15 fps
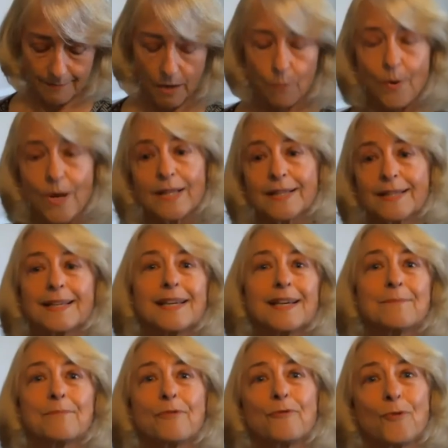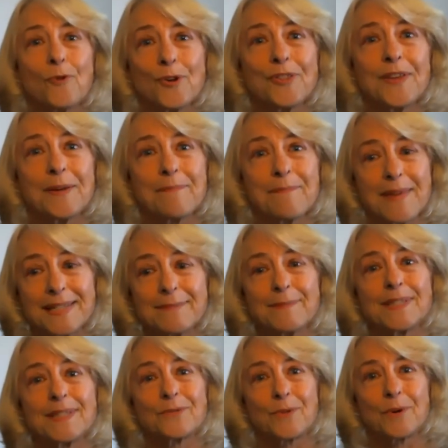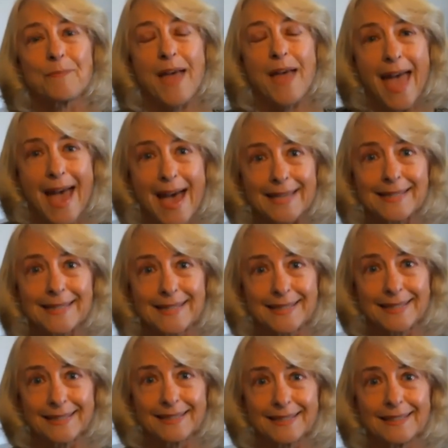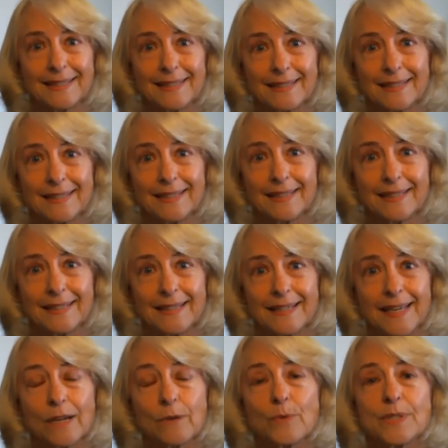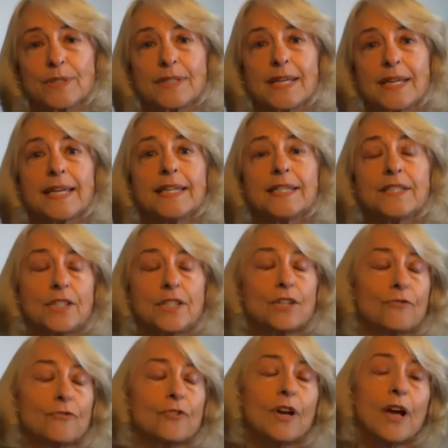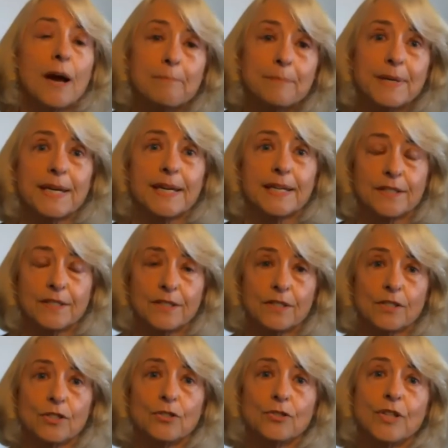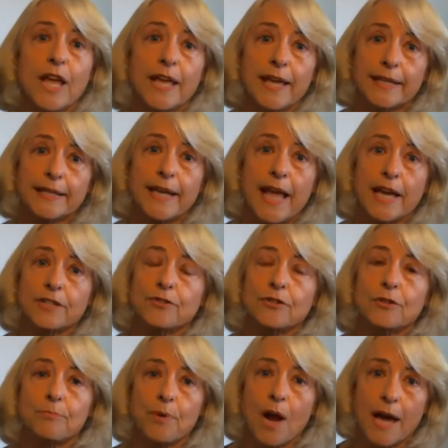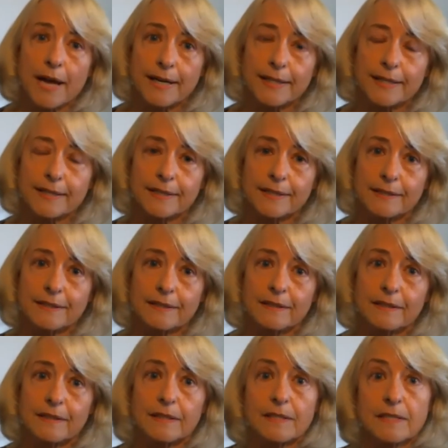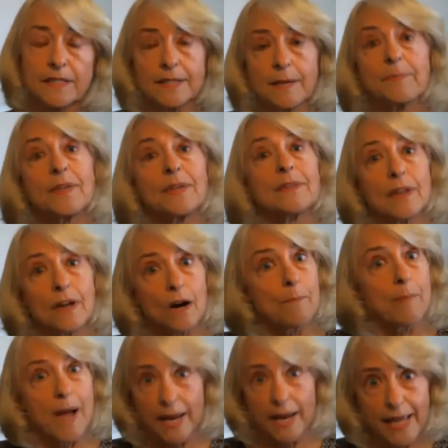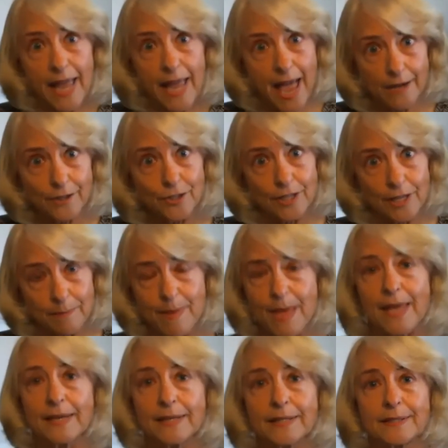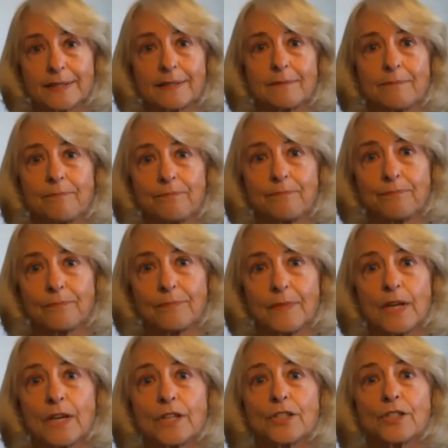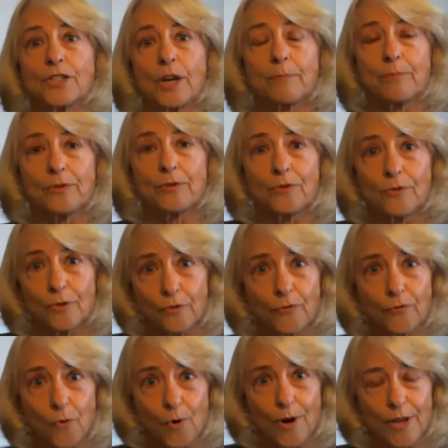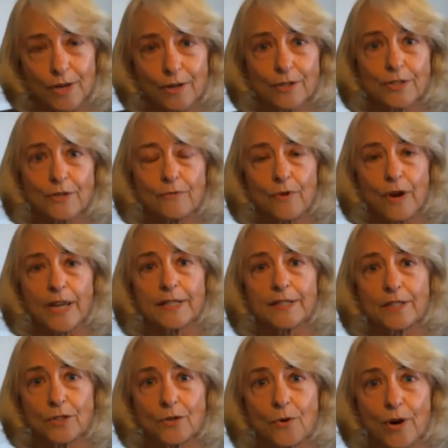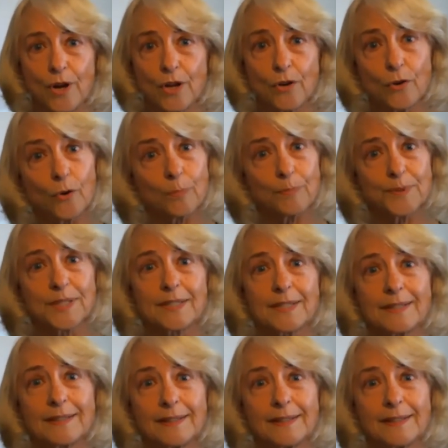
Well, before the amendments were passed, it was easier for companies to take a natural product, something that our body actually makes, jump through the four years of regulatory hoops,